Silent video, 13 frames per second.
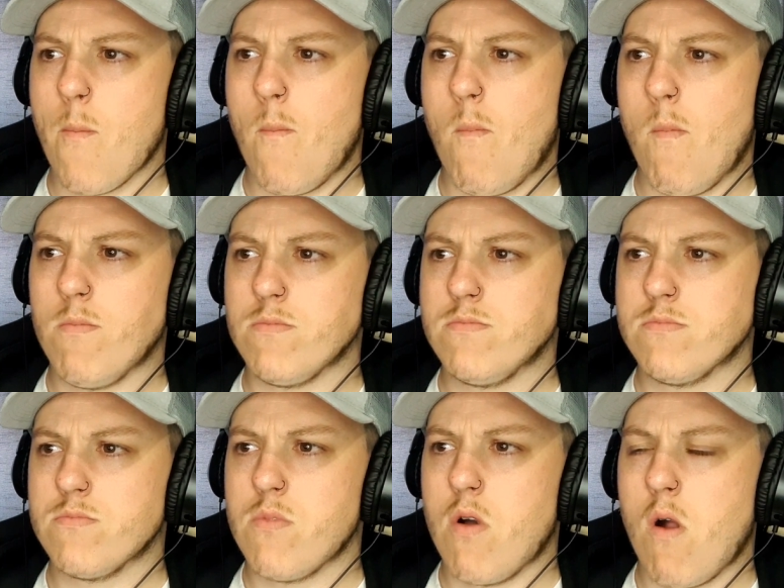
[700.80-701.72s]
So until
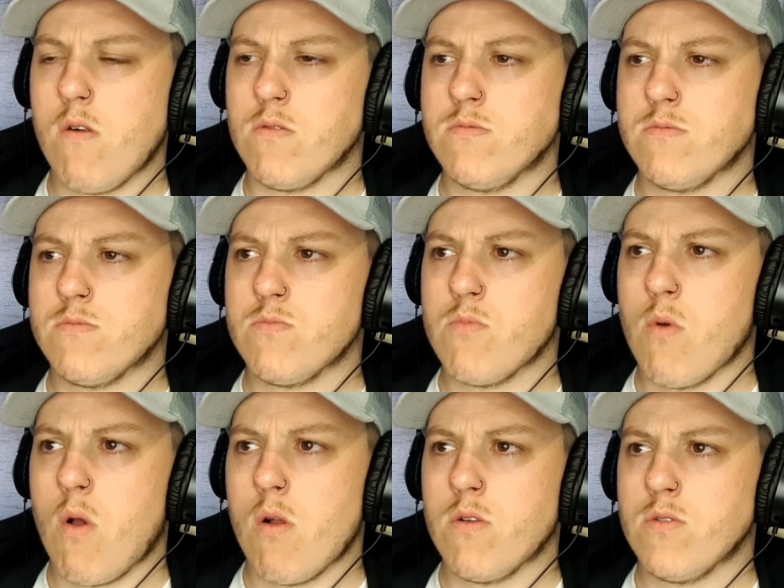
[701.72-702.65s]
more info comes
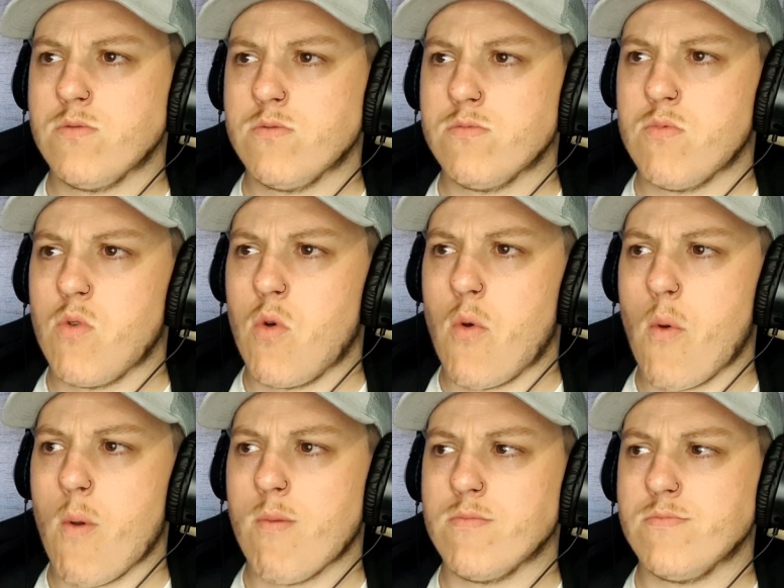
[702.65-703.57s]
to hand, there's no
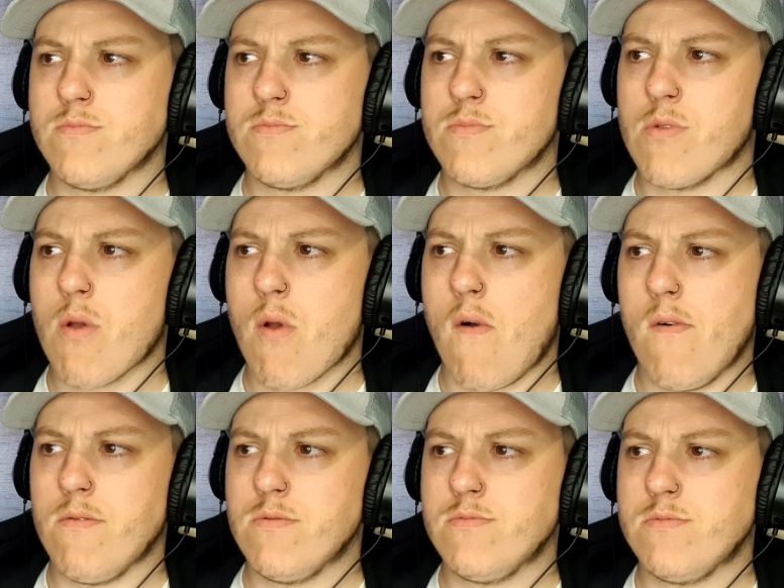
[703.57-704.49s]
way to truly
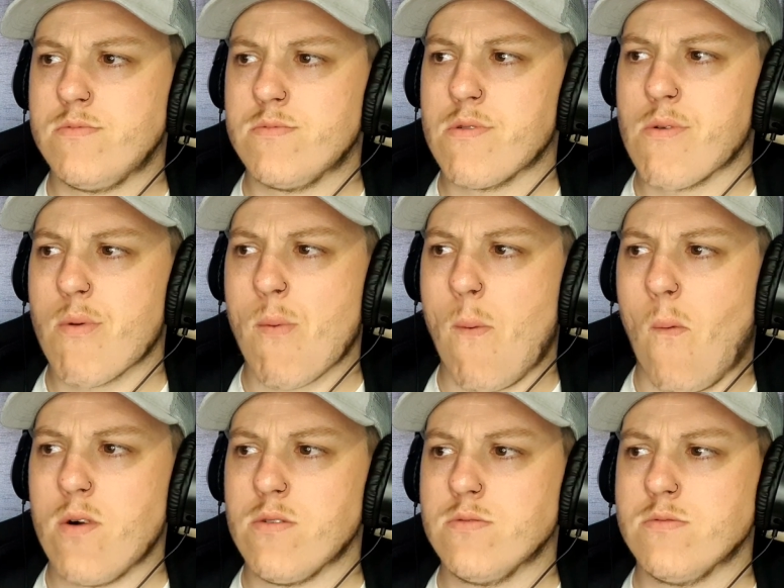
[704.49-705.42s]
verify what it
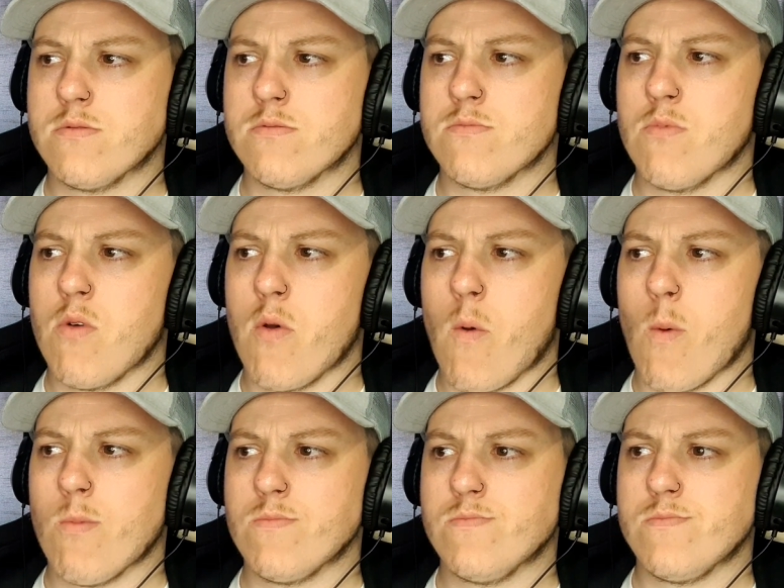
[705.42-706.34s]
is we're seeing.
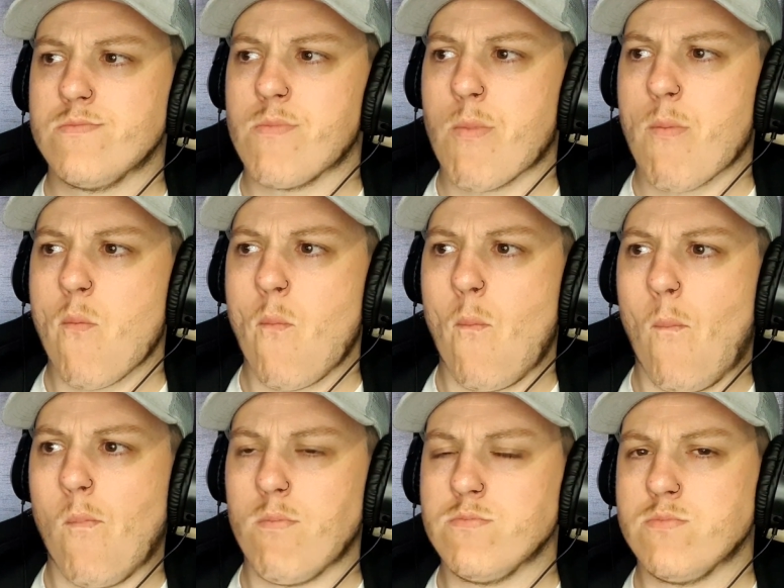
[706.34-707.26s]
These will have to
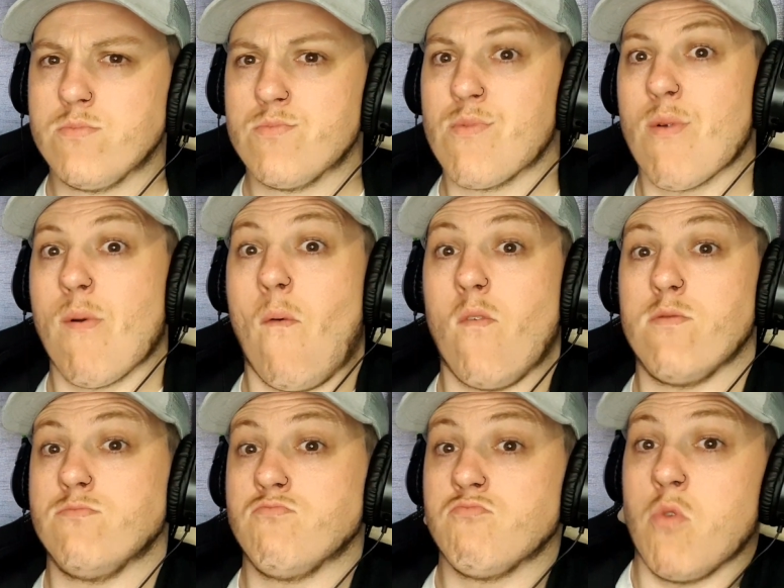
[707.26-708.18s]
remain
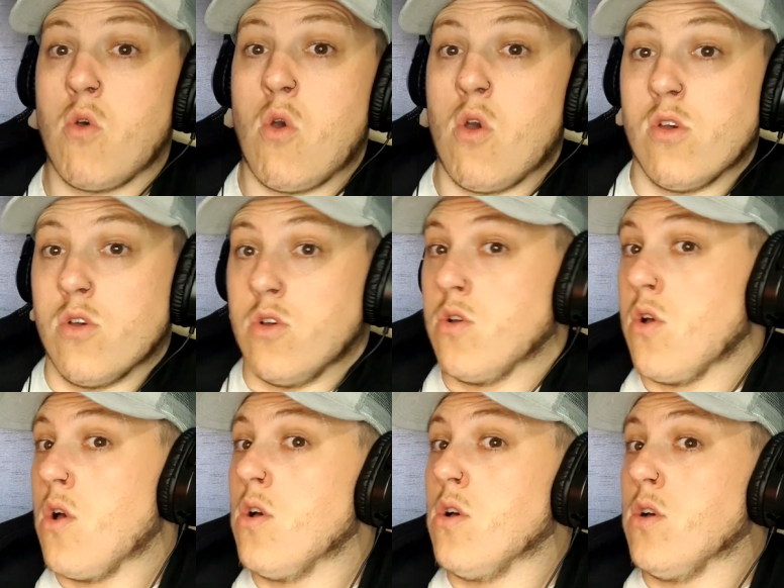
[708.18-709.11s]
unidentified
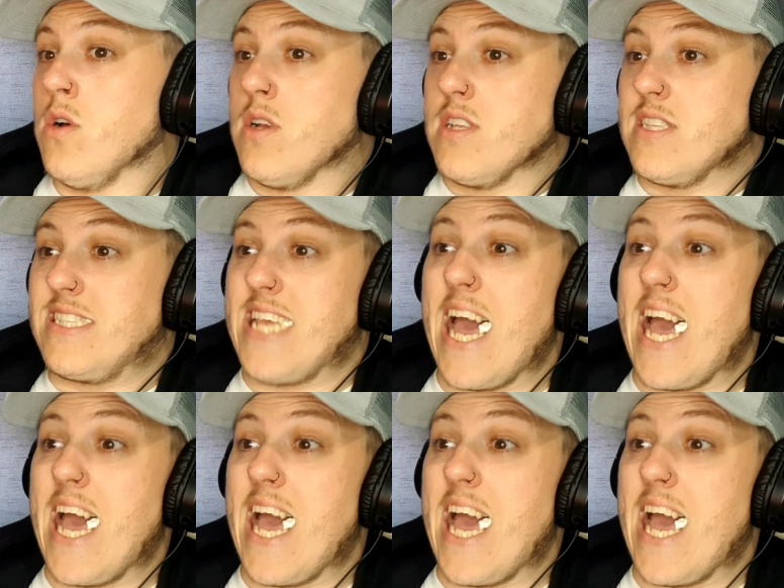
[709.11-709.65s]
flying objects.